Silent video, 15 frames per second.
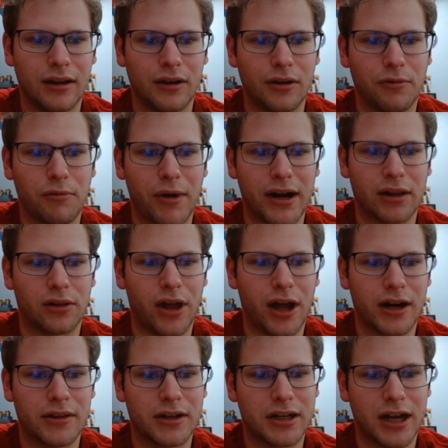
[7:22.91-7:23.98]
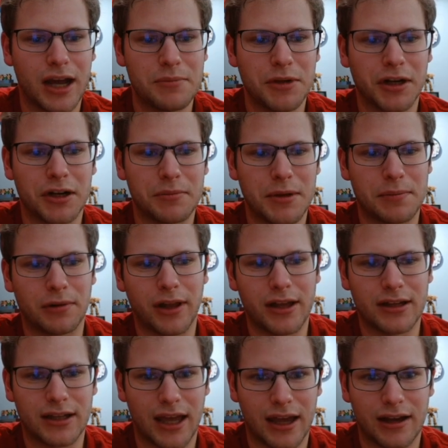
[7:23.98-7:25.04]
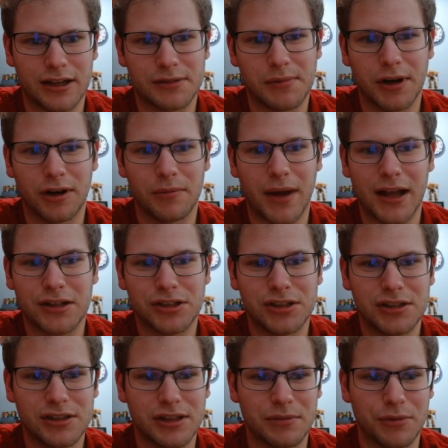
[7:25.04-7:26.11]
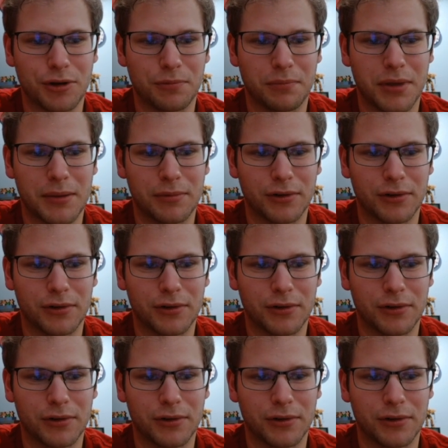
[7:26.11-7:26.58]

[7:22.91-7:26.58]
when a lot of the time you're going to be playing Chaos Mirror matches and both people